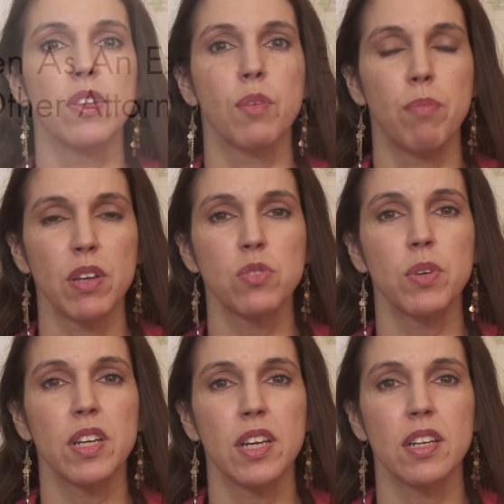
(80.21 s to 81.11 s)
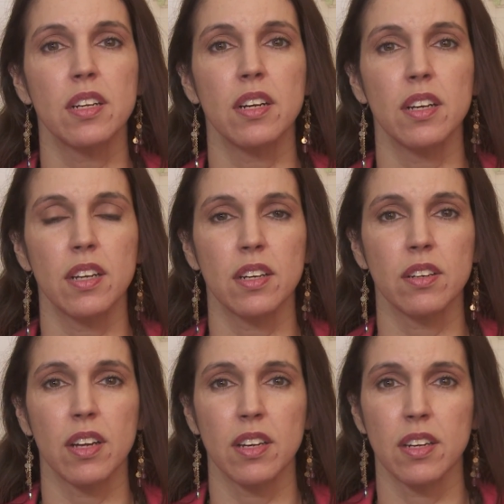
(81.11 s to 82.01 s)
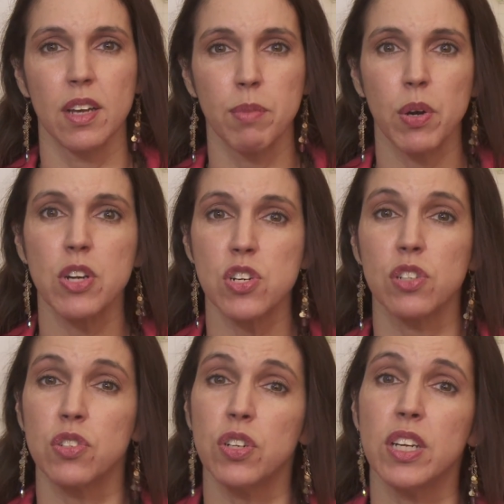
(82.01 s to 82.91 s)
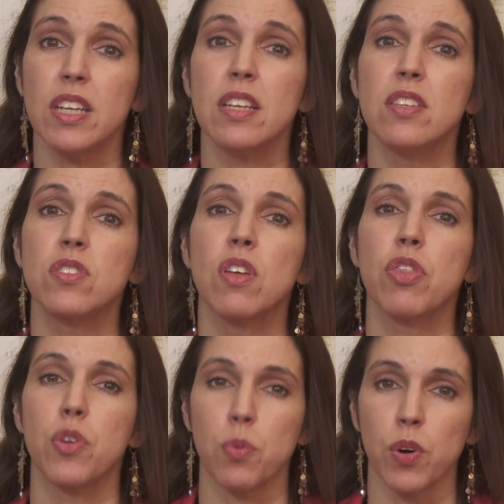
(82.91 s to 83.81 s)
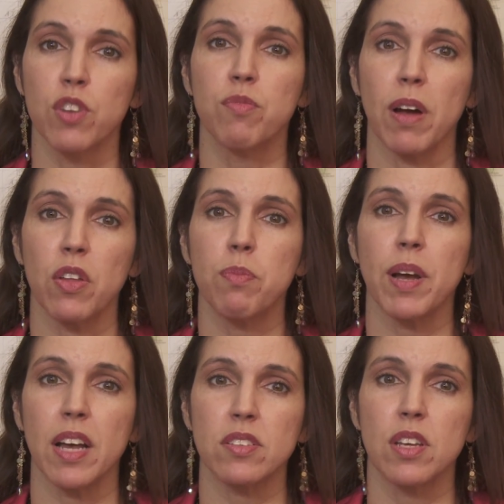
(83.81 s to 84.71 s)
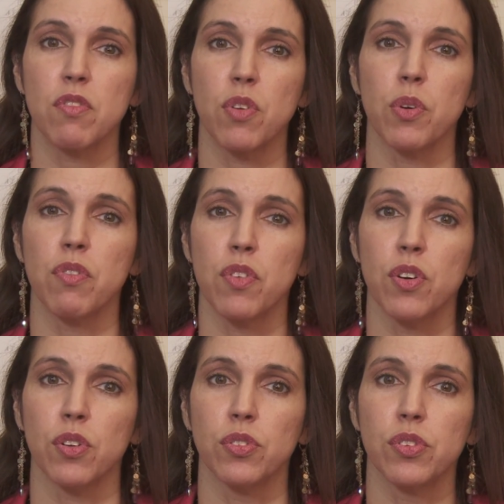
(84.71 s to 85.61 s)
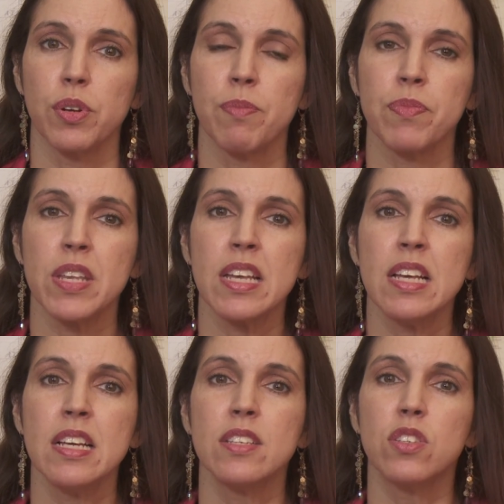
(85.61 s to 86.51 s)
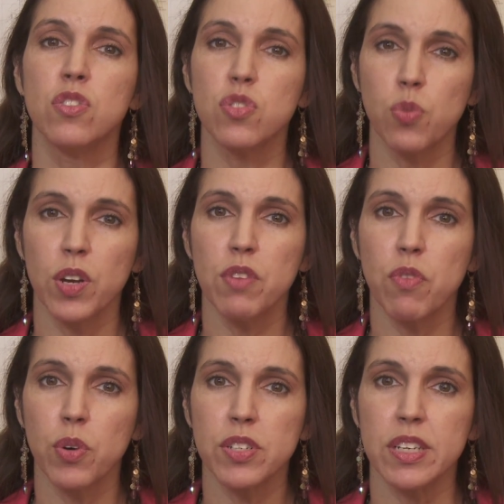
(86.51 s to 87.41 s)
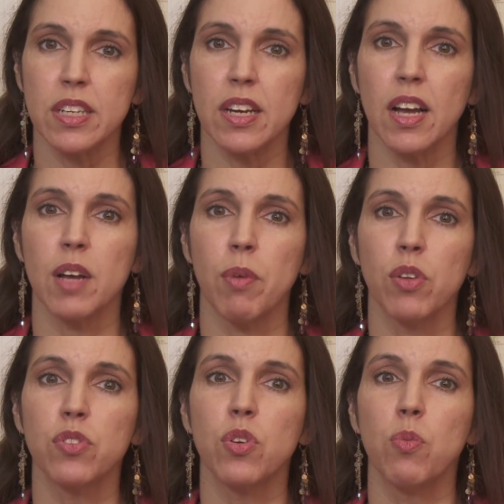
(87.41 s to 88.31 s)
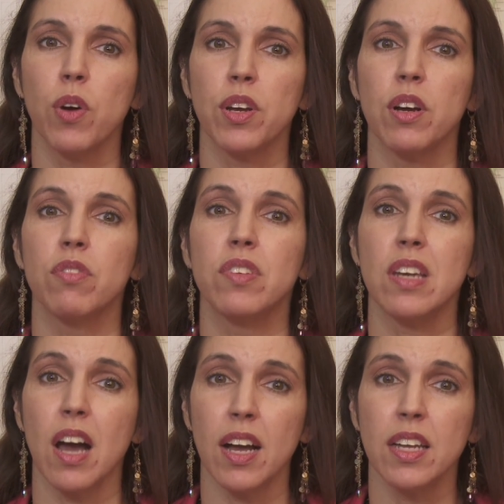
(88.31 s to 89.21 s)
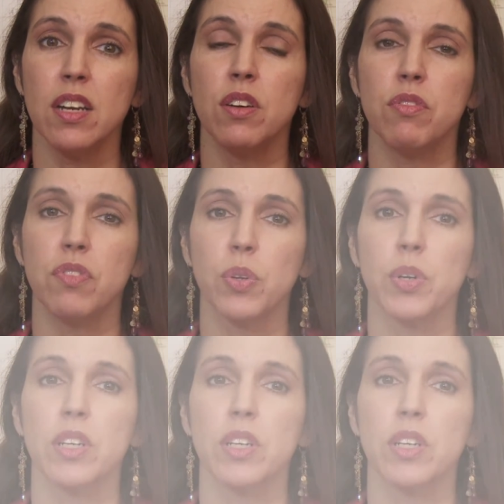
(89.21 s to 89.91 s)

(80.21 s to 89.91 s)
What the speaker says: the best way to get an immigration attorney is through word of mouth by asking for referrals. Since 2014, I am also one of 9 Florida